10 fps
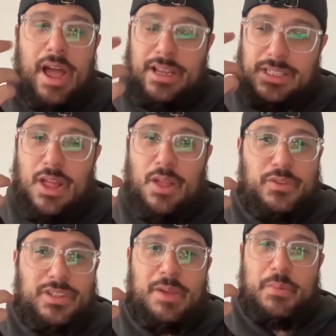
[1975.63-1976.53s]
I could sell it
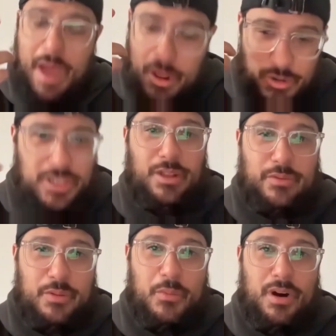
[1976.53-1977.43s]
for the same amount or sell
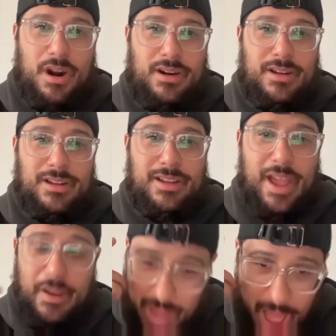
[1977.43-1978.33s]
it for more.
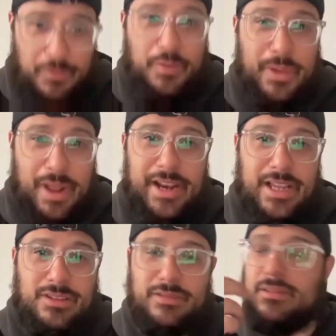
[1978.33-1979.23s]
If God forbid I
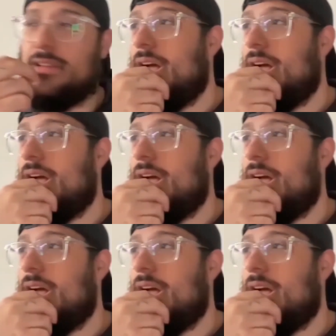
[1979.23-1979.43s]
need to.